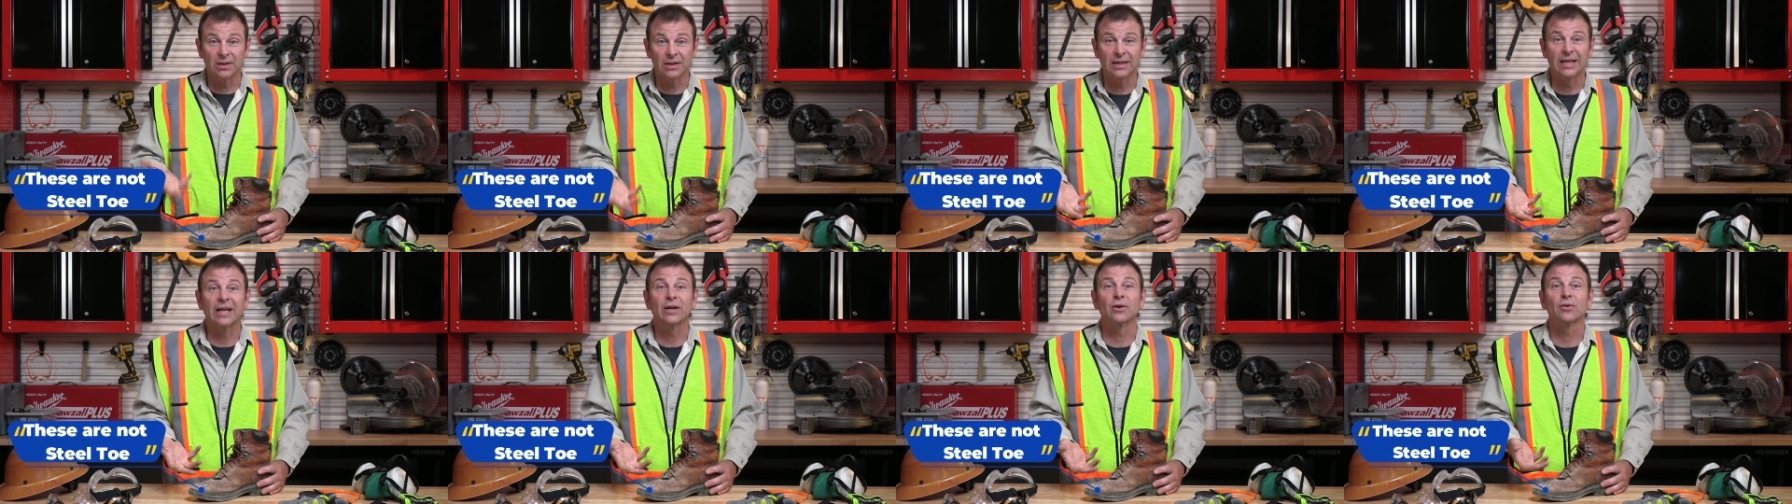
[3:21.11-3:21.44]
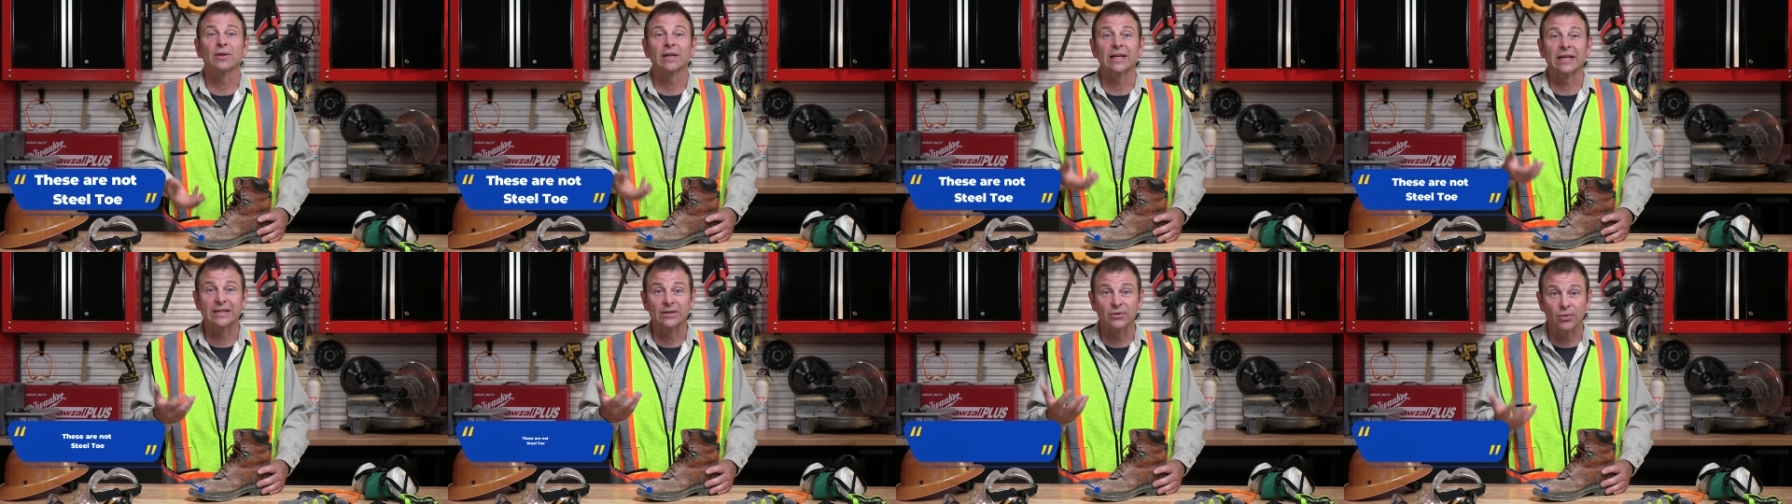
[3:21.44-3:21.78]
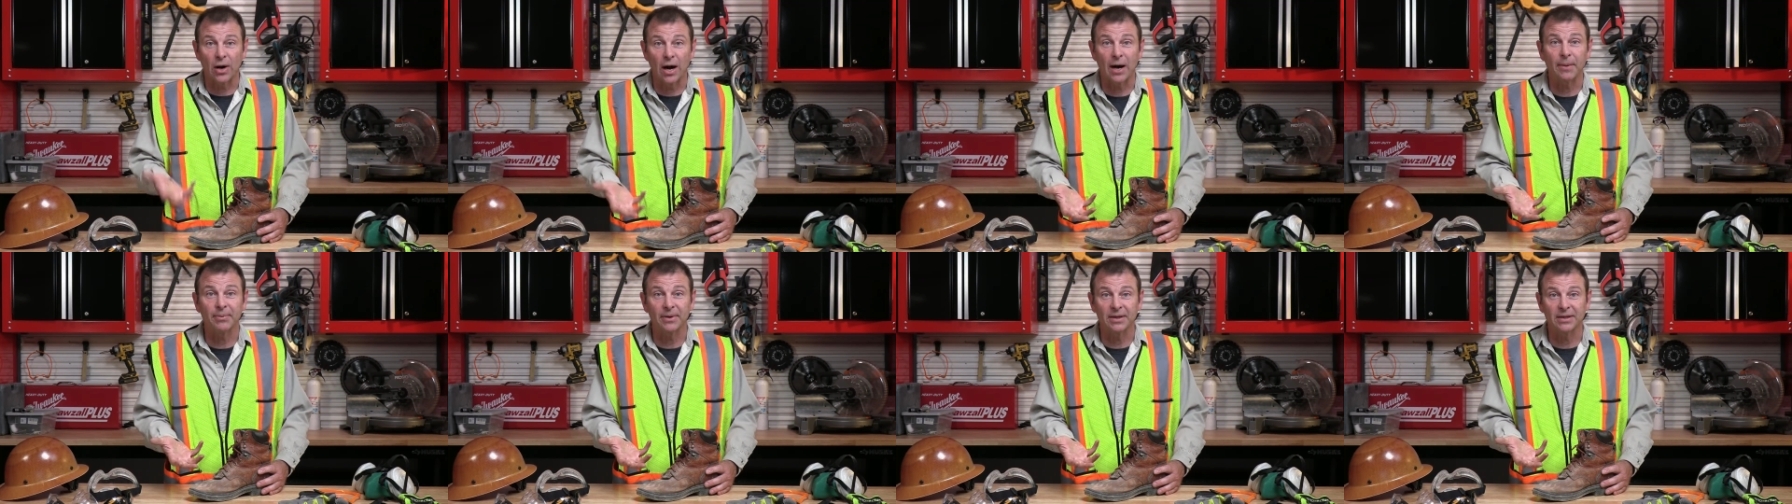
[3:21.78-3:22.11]
literally
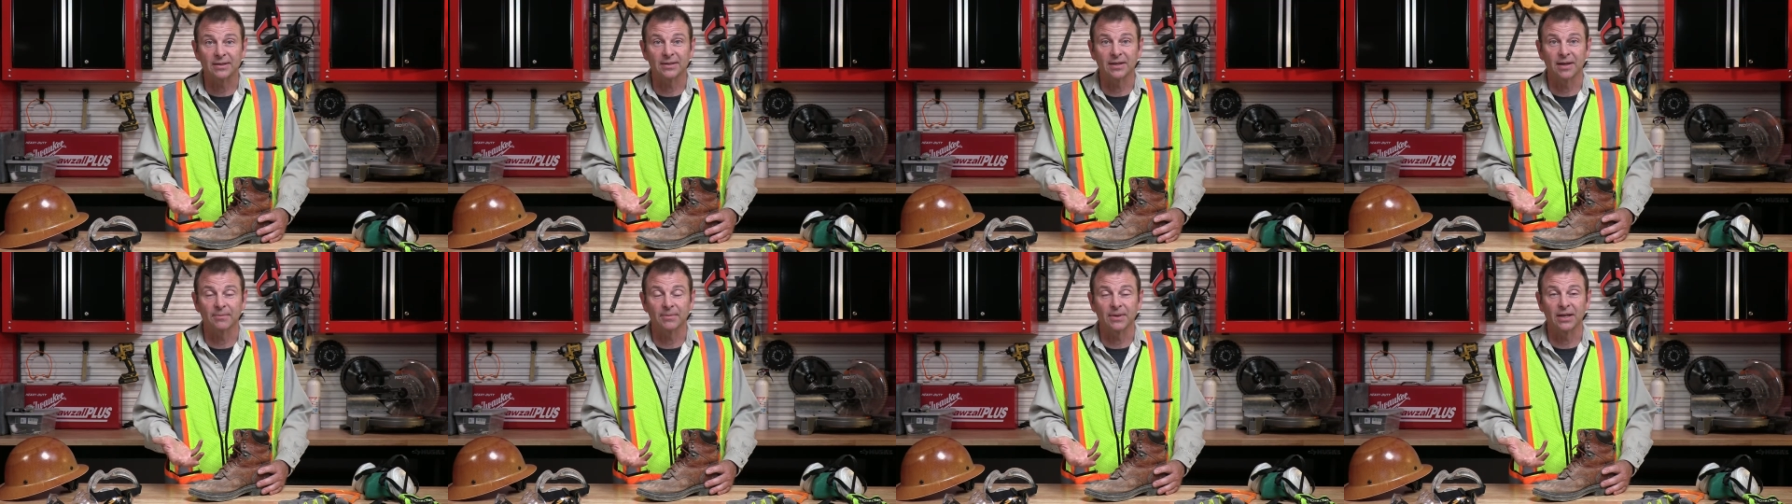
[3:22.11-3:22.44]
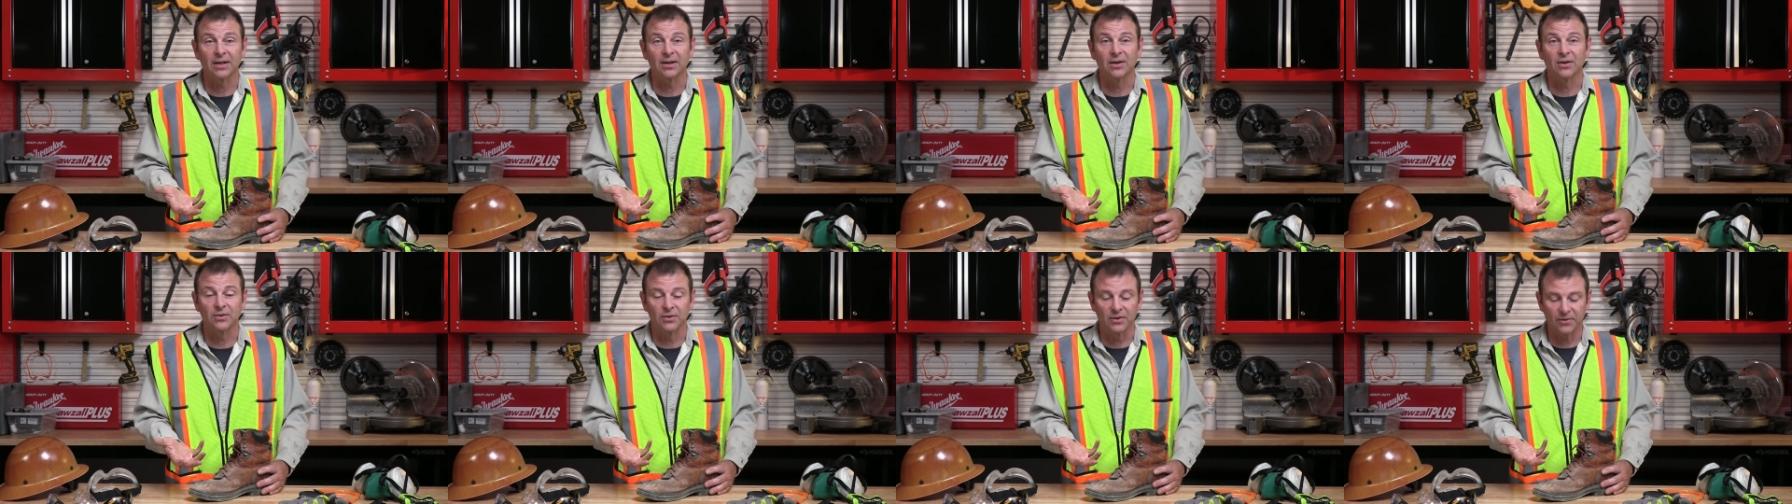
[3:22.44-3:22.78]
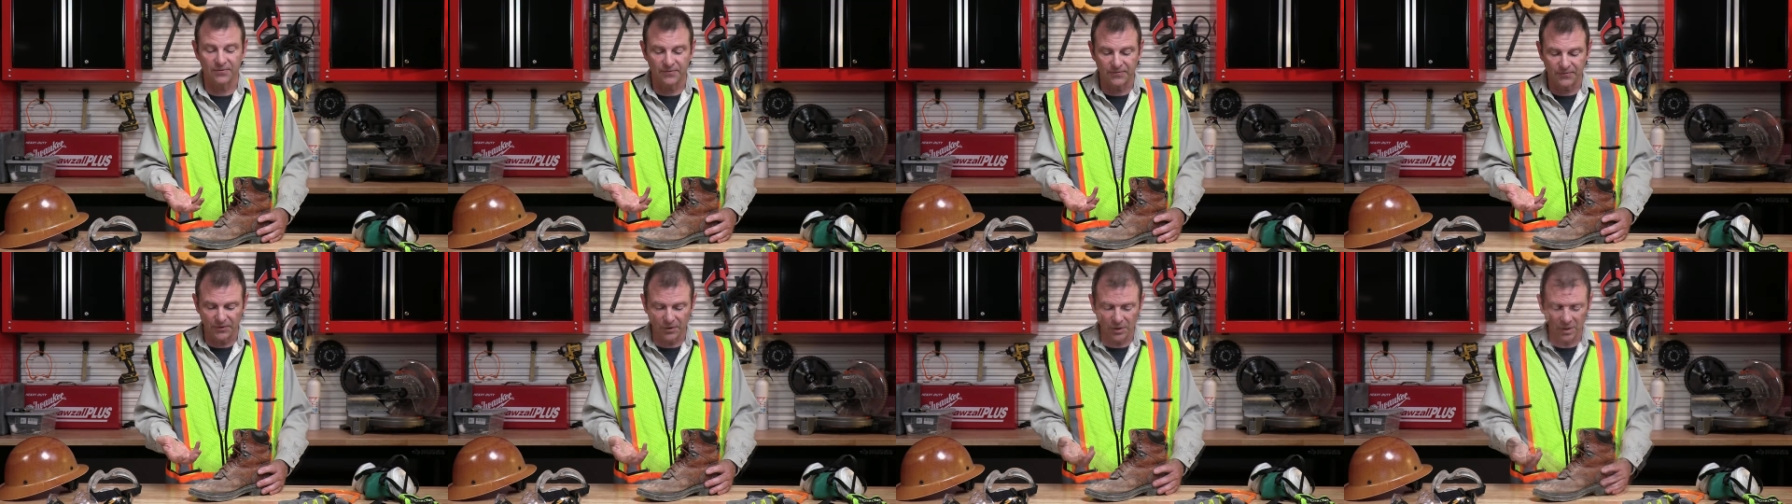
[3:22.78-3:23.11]
dropping something on
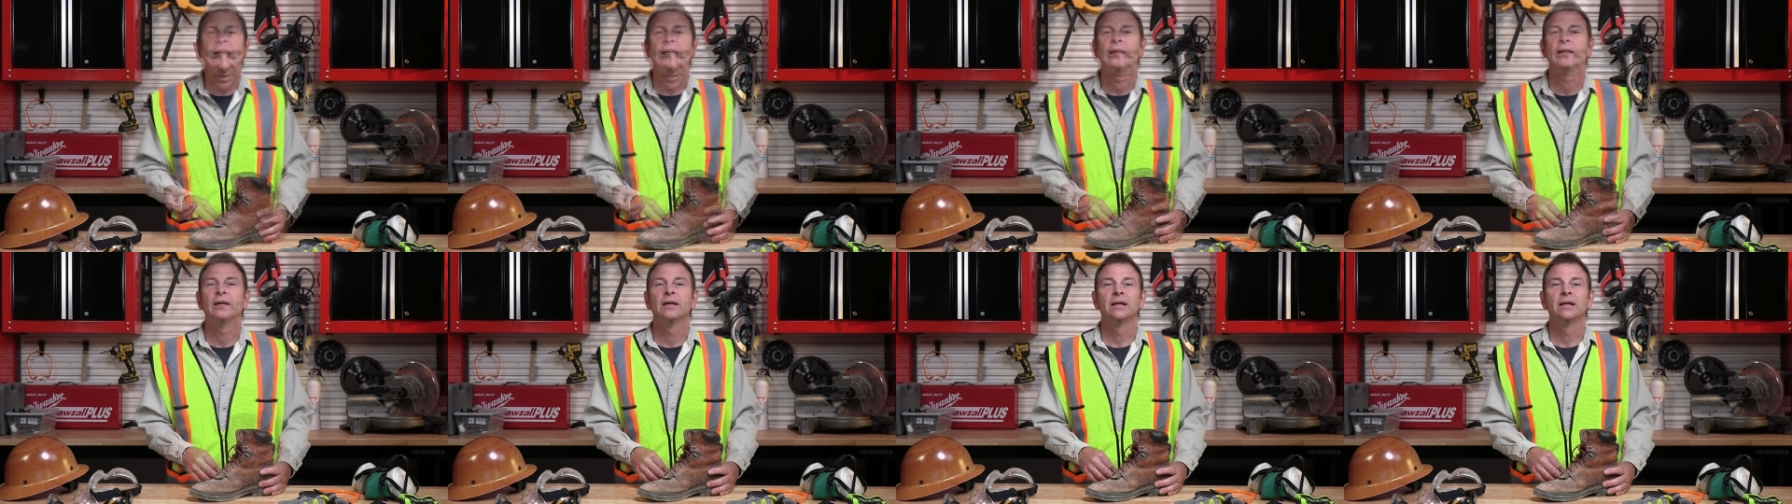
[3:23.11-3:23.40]
your foot.